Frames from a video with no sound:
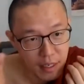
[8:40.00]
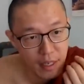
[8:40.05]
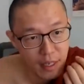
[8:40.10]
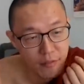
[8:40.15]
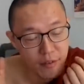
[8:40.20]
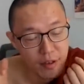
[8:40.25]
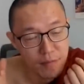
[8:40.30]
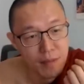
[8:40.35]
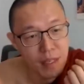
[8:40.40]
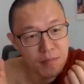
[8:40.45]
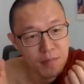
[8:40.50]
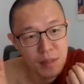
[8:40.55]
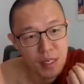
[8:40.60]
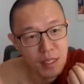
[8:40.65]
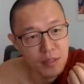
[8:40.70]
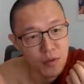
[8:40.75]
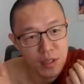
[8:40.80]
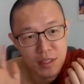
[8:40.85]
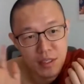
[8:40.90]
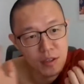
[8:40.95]
remember
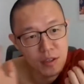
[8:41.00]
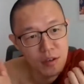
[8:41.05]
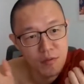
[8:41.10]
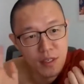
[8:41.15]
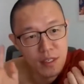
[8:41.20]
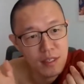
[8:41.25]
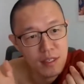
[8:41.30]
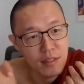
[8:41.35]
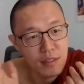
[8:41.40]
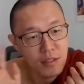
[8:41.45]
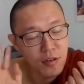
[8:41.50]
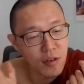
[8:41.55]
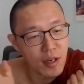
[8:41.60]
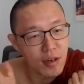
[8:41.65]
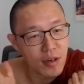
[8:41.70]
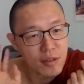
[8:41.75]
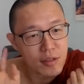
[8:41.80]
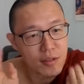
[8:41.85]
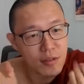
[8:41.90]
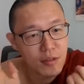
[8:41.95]
20 over years ago,
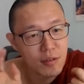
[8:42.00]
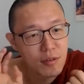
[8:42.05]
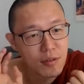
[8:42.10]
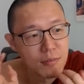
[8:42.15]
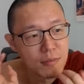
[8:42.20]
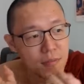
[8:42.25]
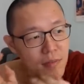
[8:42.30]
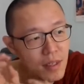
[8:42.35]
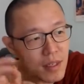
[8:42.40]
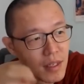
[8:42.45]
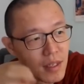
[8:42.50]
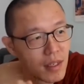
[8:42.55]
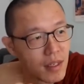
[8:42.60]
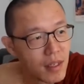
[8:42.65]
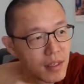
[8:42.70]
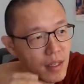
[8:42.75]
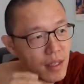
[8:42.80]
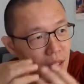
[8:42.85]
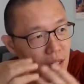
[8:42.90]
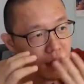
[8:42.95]
I was told
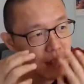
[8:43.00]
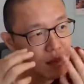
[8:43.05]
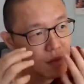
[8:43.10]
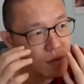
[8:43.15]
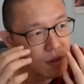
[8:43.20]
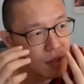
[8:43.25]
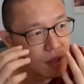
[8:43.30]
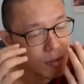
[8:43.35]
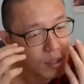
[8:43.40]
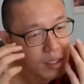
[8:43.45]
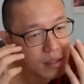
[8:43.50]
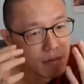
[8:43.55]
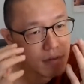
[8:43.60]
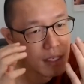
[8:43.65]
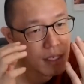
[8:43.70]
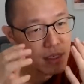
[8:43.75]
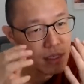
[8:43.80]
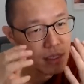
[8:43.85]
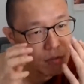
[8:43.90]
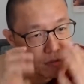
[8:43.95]
that the reason
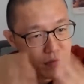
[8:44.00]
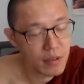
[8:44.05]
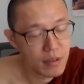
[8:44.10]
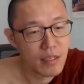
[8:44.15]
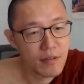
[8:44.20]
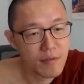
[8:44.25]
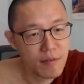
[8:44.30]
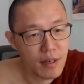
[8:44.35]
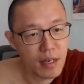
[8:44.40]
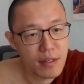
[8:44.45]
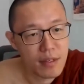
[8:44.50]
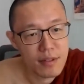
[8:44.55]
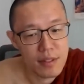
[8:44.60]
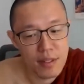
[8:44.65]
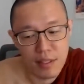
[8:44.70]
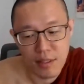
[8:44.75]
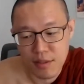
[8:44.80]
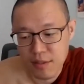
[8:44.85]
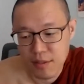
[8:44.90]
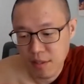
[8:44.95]
why they do very fast
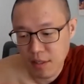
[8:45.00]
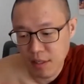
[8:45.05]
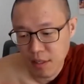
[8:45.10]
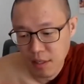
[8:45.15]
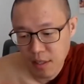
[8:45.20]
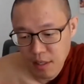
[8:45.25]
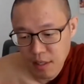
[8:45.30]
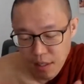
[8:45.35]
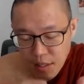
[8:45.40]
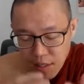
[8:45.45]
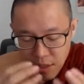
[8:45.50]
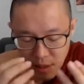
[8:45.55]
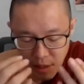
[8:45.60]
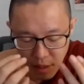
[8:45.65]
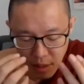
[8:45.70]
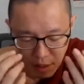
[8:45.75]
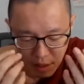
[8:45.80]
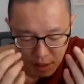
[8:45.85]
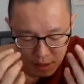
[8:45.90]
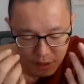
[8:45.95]
is
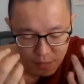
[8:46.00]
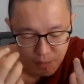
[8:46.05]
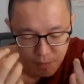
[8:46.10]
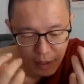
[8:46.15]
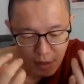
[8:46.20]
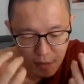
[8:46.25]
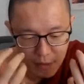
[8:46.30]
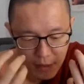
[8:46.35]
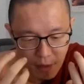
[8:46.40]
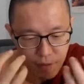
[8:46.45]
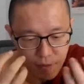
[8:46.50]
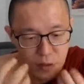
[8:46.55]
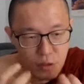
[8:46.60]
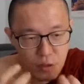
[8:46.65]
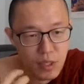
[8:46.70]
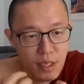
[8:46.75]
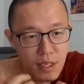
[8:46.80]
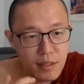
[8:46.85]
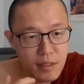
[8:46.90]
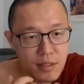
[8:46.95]
it's part of their
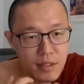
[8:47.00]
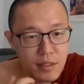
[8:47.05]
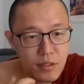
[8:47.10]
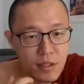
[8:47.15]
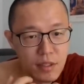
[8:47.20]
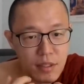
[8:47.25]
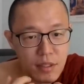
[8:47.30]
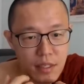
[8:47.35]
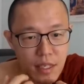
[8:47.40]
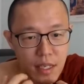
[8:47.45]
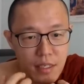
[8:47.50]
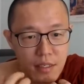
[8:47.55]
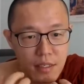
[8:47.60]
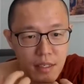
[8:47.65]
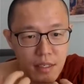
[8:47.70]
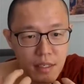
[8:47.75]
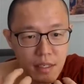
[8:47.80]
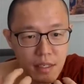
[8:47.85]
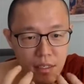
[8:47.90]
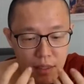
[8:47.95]
visualization, that
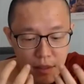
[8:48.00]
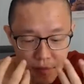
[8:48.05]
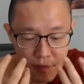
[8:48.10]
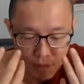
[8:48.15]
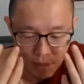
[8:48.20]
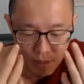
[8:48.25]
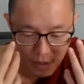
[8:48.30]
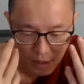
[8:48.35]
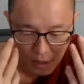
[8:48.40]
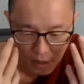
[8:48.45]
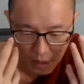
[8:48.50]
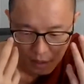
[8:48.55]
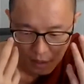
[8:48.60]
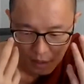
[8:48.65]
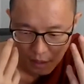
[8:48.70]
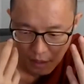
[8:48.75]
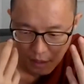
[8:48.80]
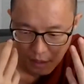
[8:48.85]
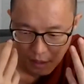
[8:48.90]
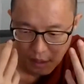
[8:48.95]

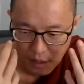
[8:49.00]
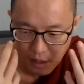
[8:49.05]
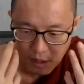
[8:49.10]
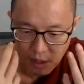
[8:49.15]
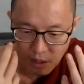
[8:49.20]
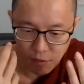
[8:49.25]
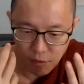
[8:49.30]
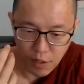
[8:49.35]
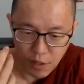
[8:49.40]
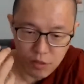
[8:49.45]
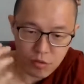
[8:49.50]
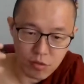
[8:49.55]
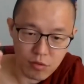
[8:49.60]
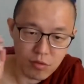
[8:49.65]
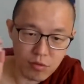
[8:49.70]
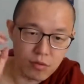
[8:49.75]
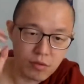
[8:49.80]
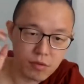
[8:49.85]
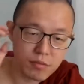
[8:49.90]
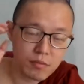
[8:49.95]
they want
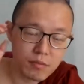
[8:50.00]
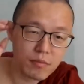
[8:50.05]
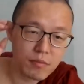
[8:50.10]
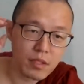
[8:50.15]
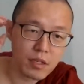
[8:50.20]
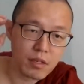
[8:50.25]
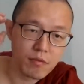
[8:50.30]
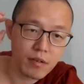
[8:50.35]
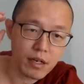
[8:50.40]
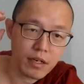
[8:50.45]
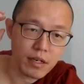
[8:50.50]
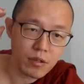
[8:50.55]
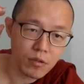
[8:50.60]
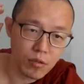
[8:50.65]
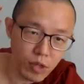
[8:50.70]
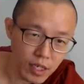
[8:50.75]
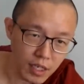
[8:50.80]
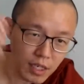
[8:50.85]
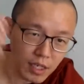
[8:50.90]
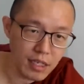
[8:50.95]
to very
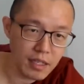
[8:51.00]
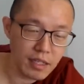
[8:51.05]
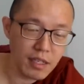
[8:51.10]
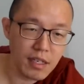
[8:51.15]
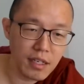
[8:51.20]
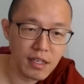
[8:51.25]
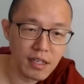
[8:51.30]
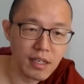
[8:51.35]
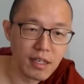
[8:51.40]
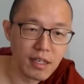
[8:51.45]
quickly